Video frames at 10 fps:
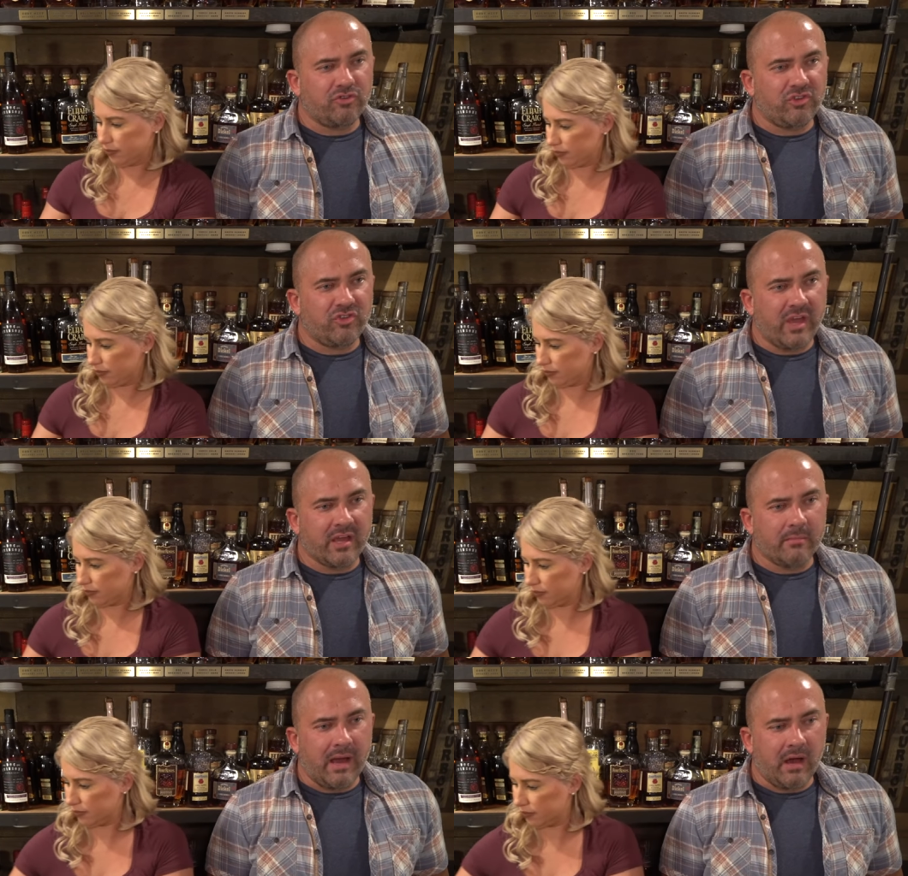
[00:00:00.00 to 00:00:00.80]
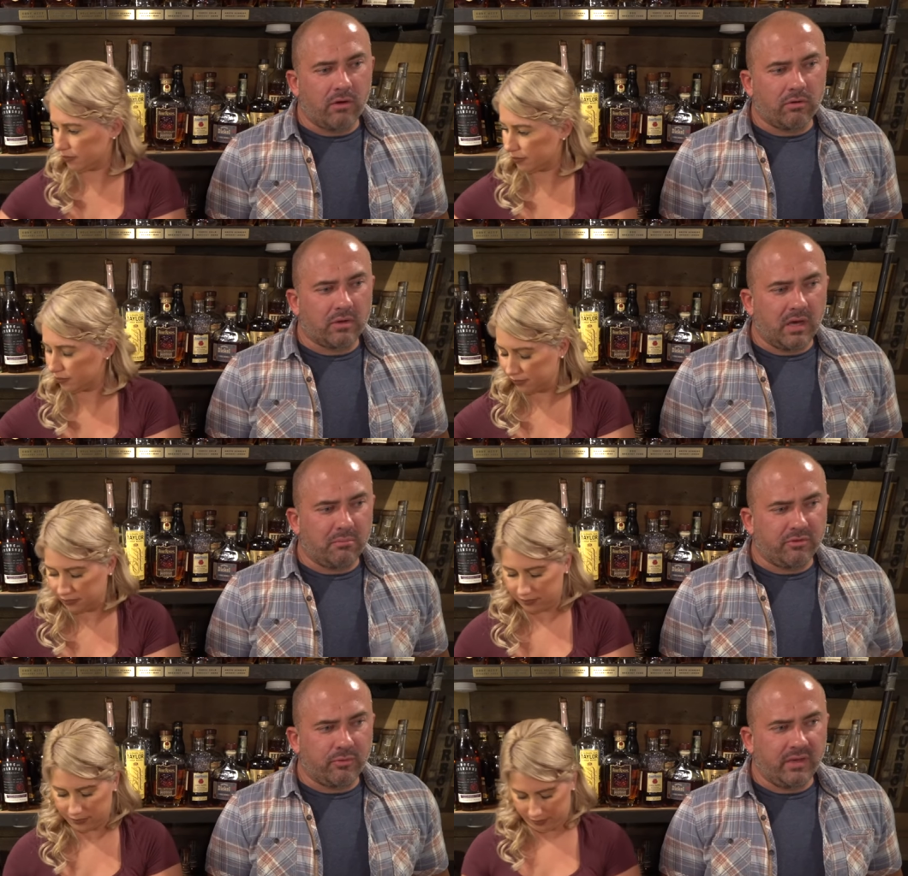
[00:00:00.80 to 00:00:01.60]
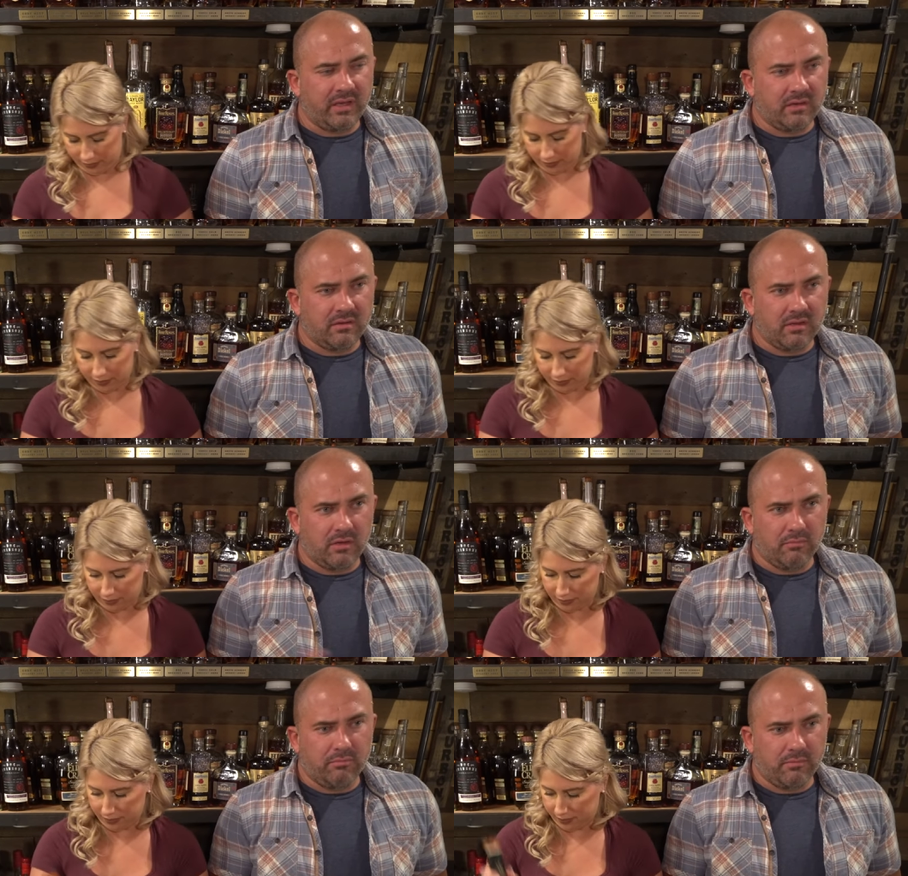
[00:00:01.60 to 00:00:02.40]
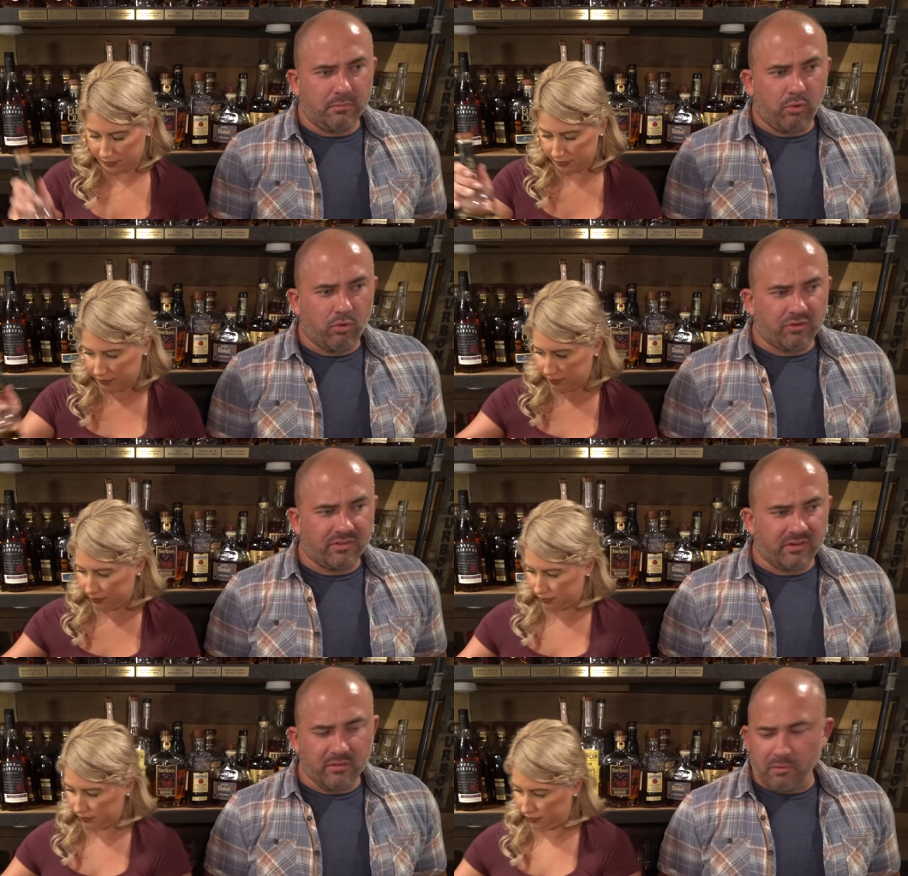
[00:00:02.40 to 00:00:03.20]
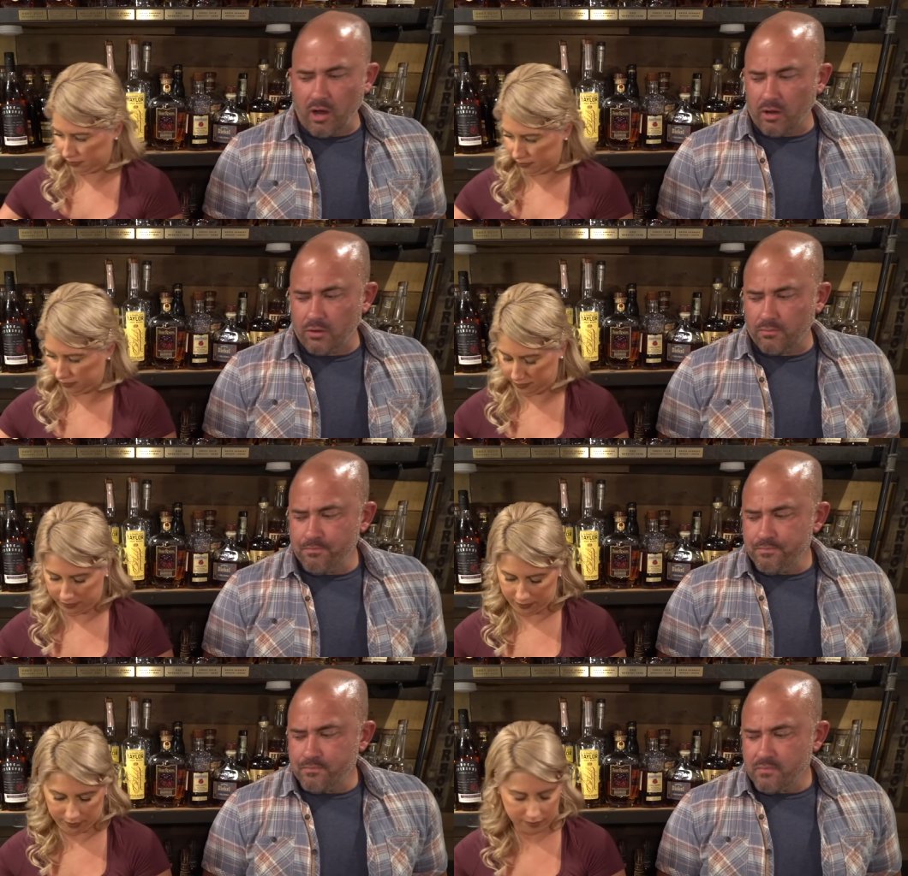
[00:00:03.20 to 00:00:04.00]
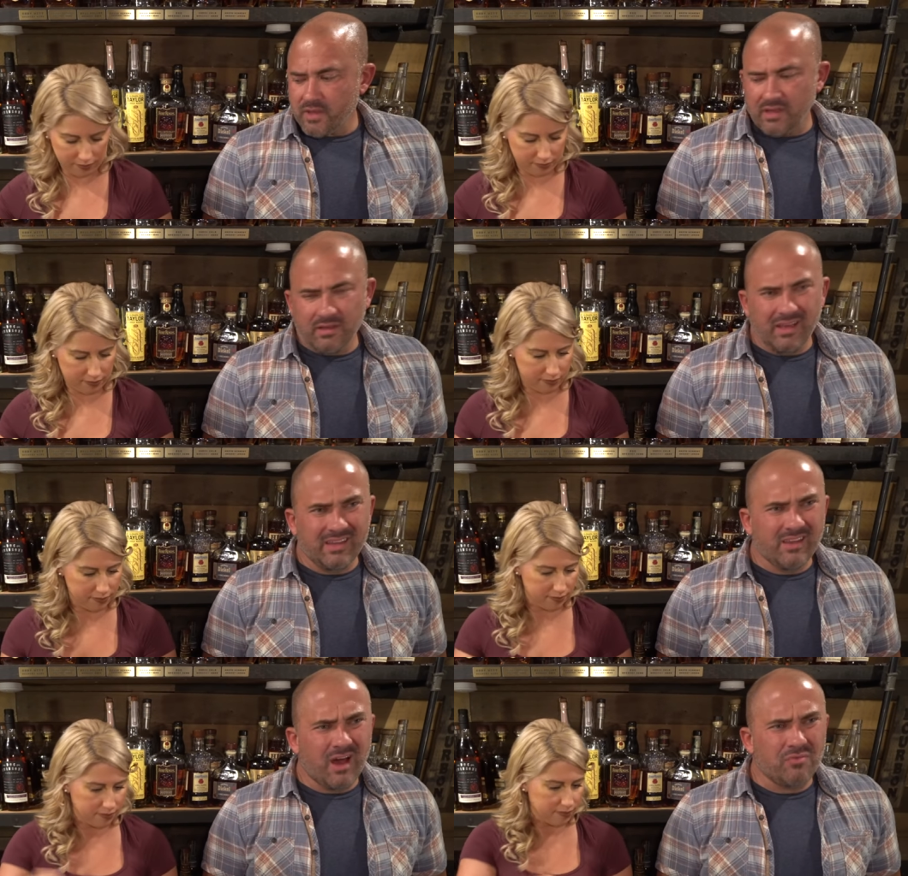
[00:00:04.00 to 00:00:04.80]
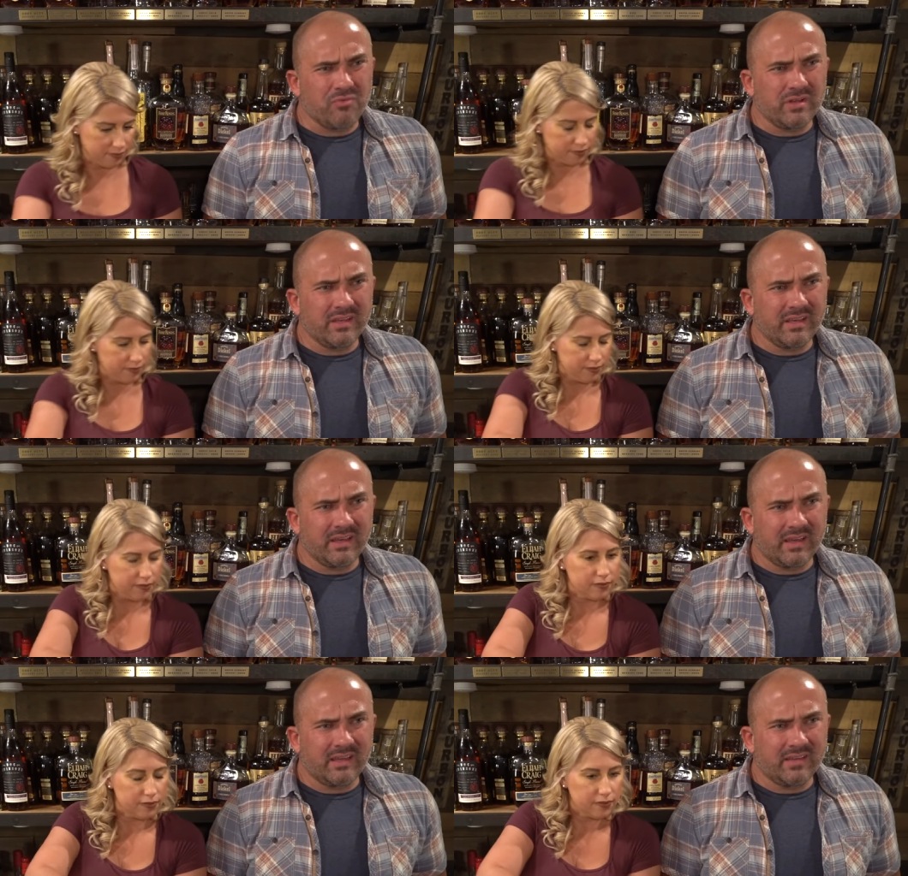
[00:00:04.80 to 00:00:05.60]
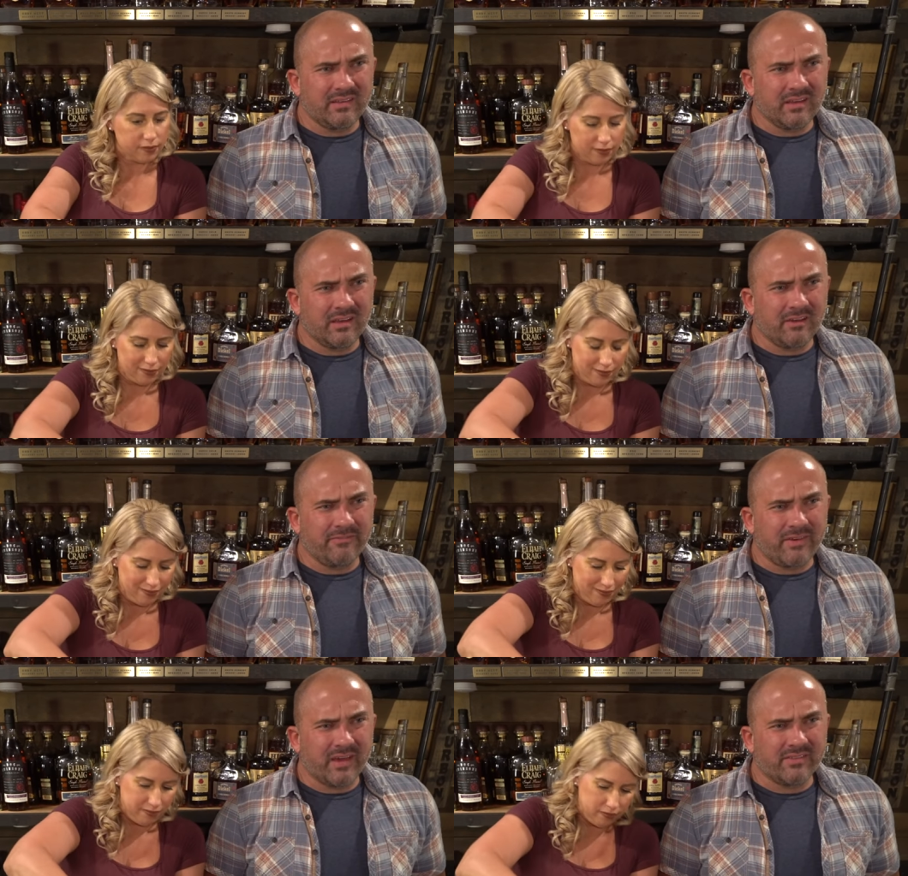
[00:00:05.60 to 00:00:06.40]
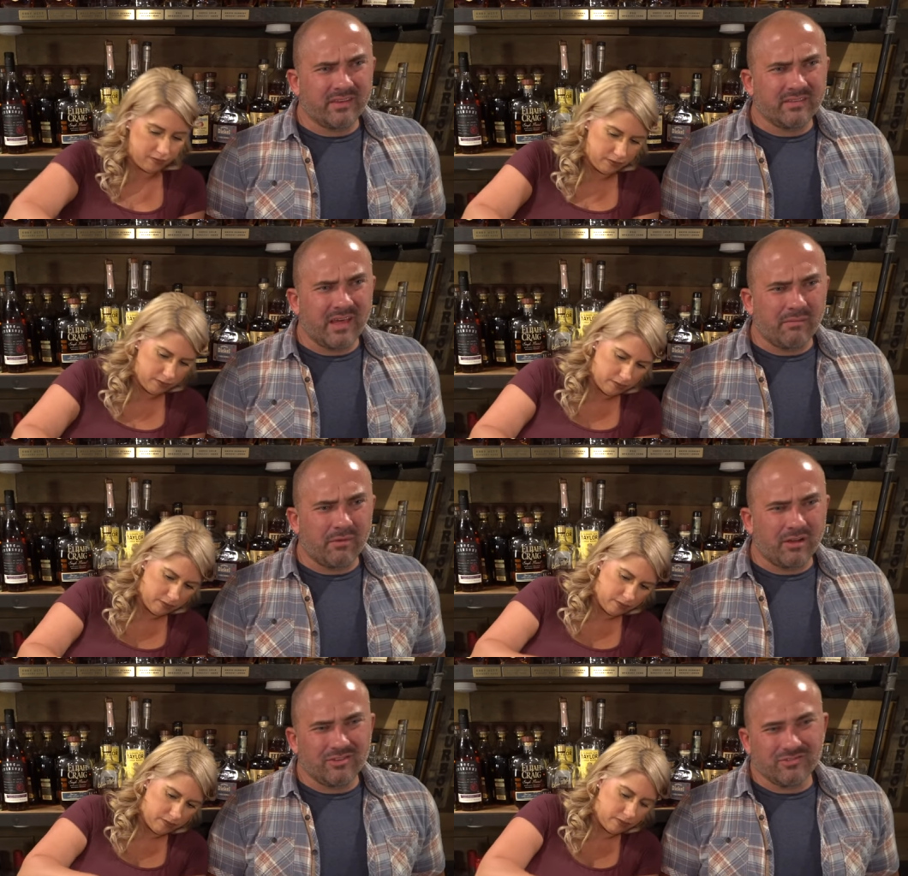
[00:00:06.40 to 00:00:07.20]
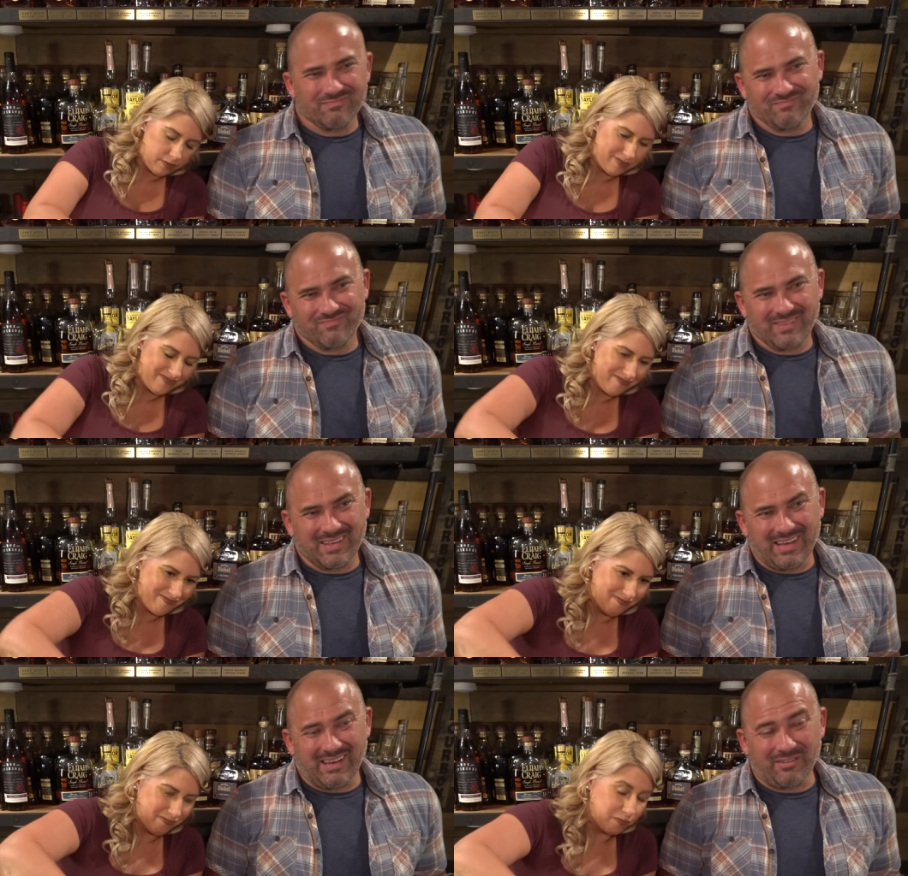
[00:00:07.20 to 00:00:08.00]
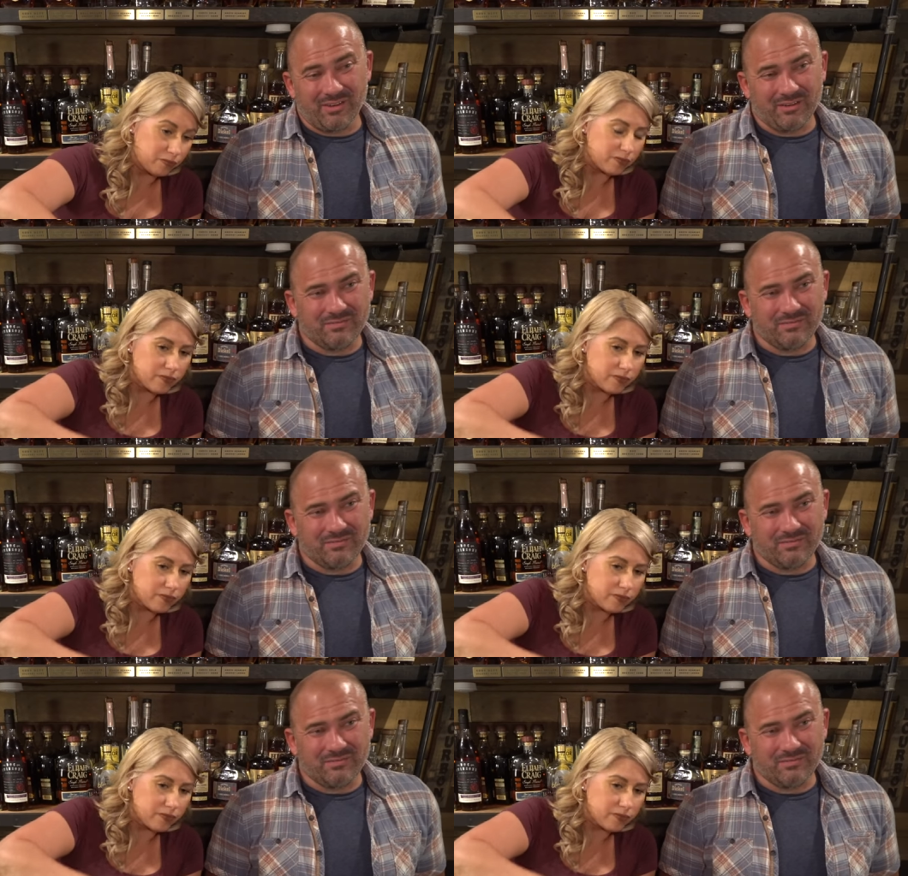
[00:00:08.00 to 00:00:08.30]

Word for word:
Speaker 1: she shake them out uh, between between you know the pours into the bottle and and not really and is it going to affect things that much I don't know.